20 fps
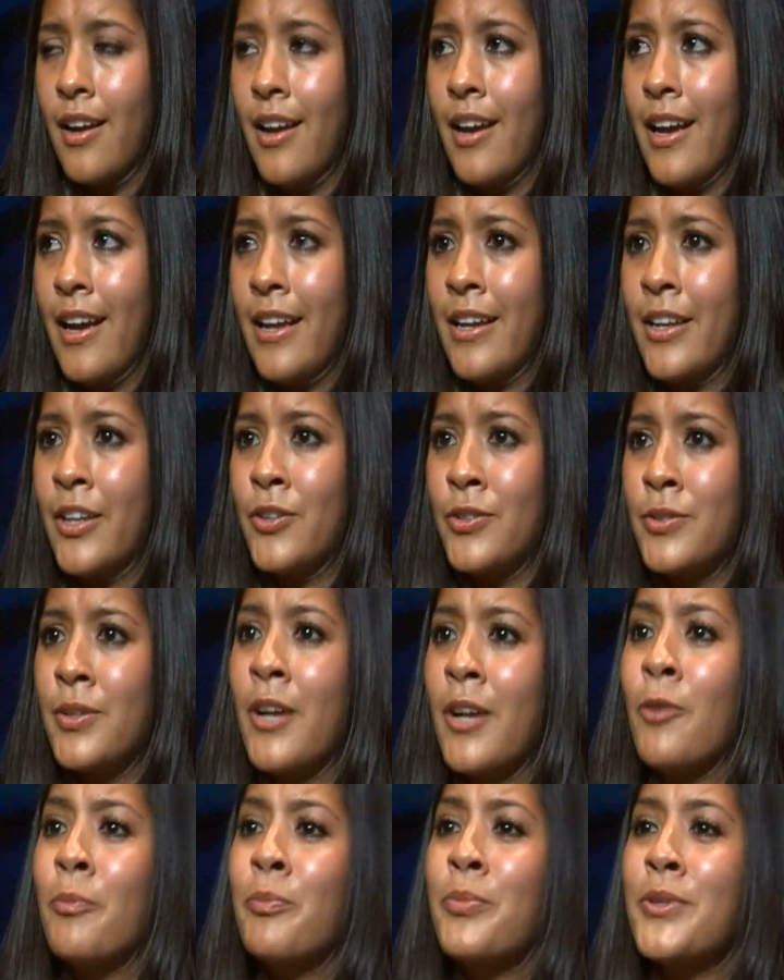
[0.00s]
and He'll
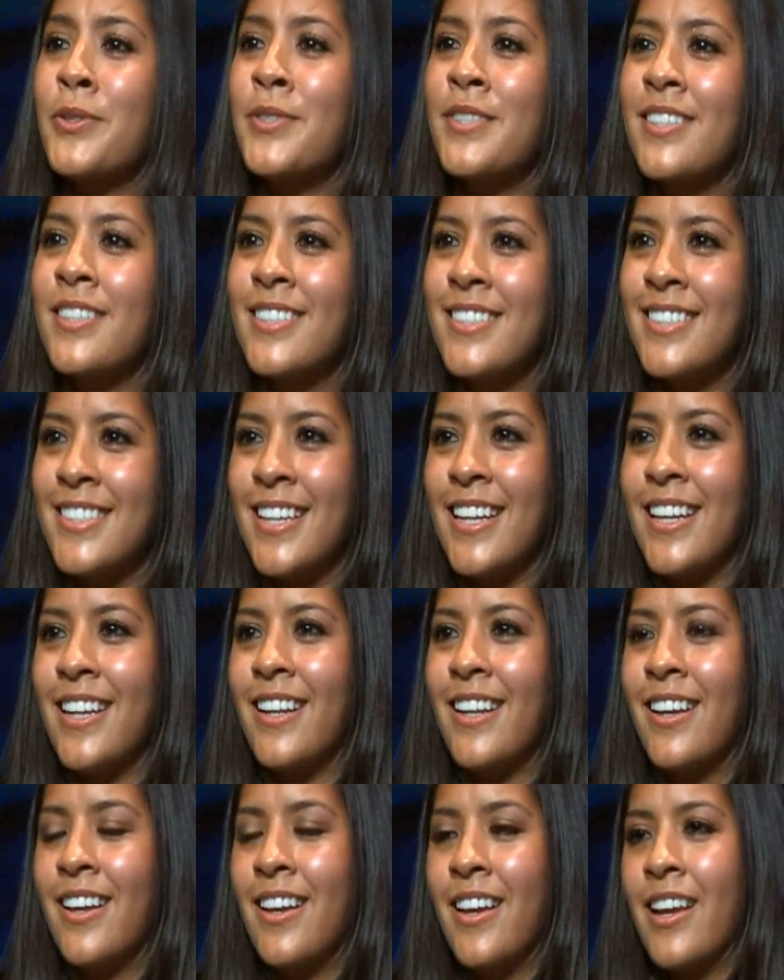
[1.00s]
help you succeed
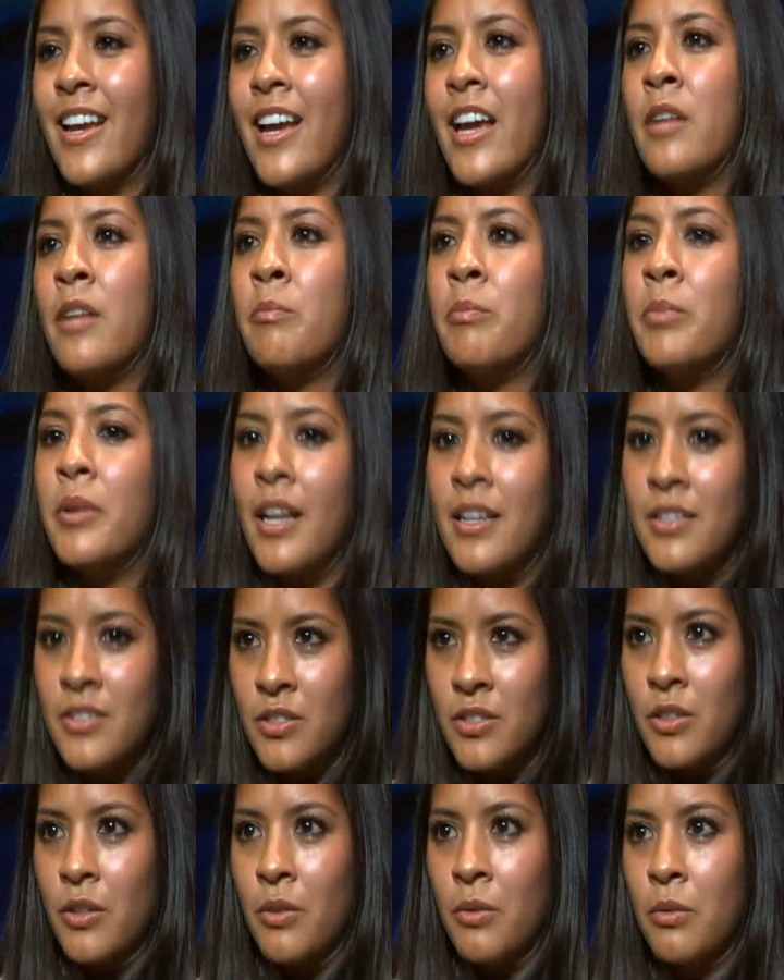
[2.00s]
and bless
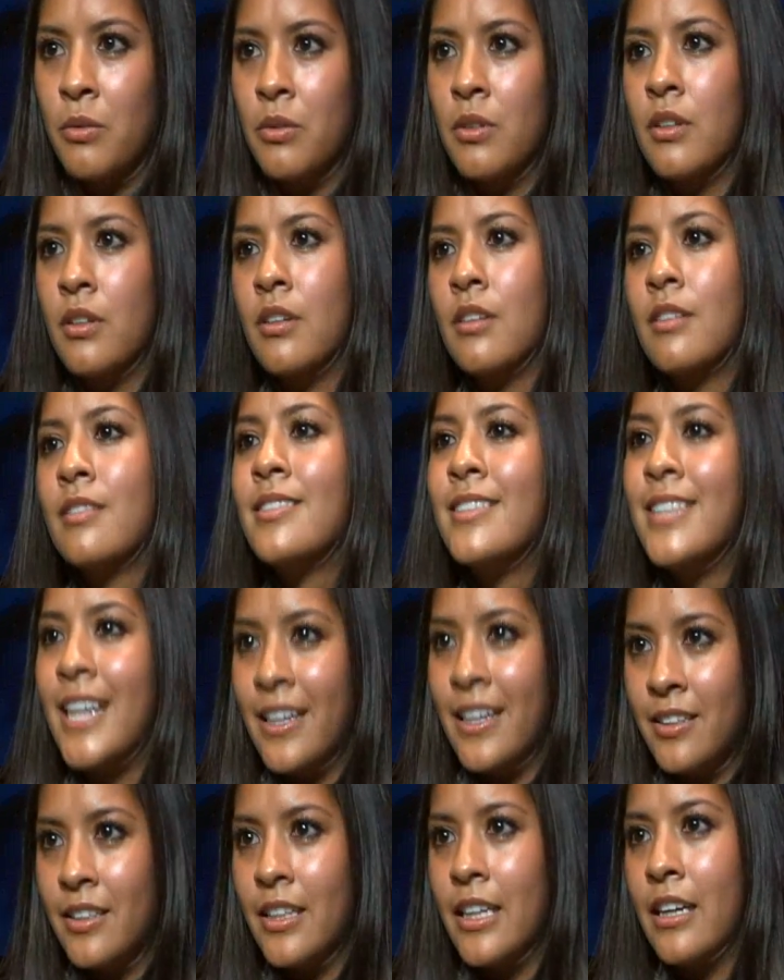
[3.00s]
you
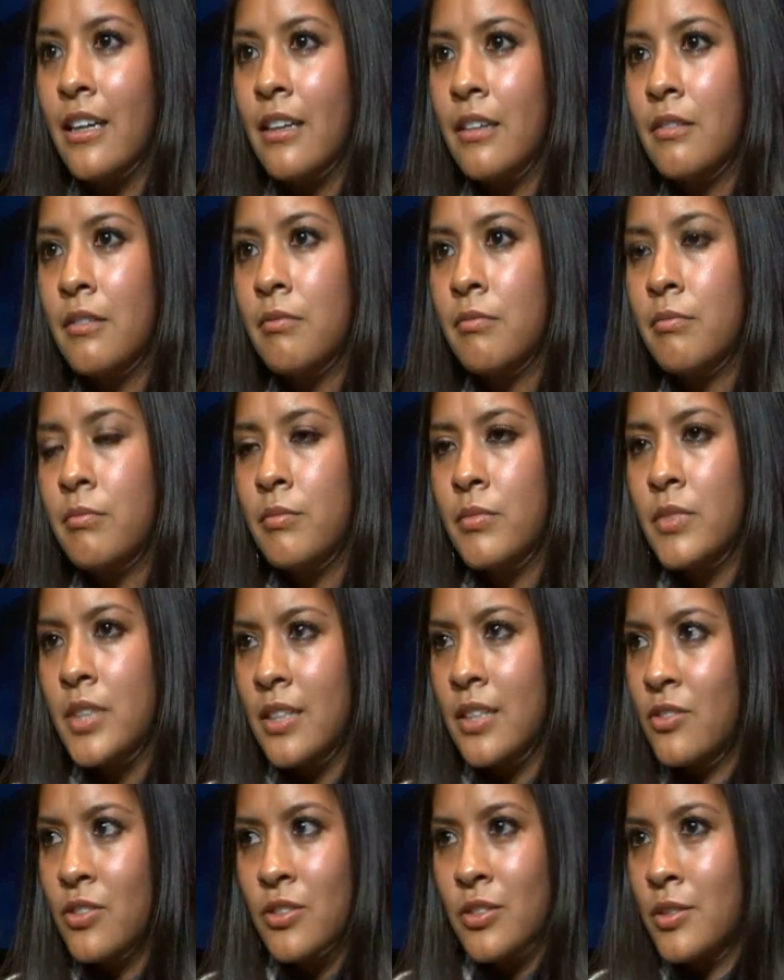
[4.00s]
daily.
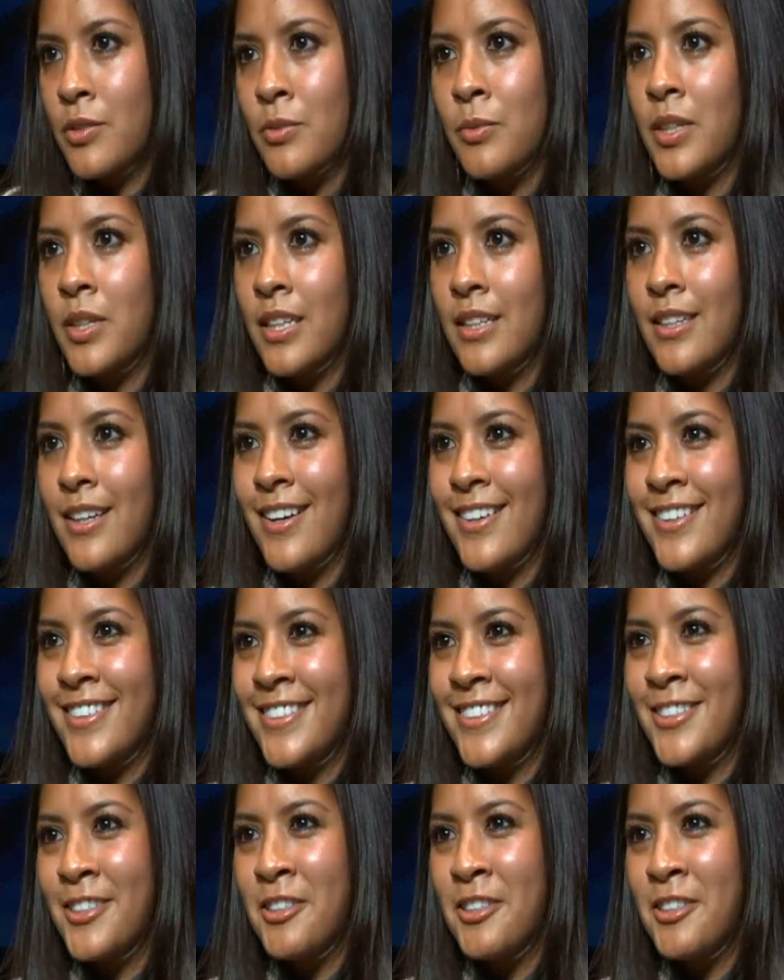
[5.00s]
That's just what He does, you